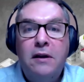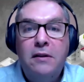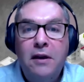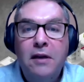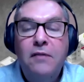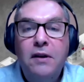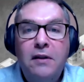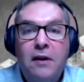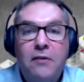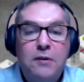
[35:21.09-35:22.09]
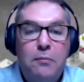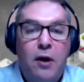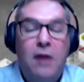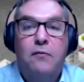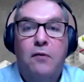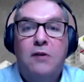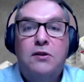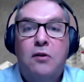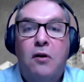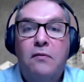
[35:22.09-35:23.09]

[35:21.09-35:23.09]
in the evening there is a break for our staff,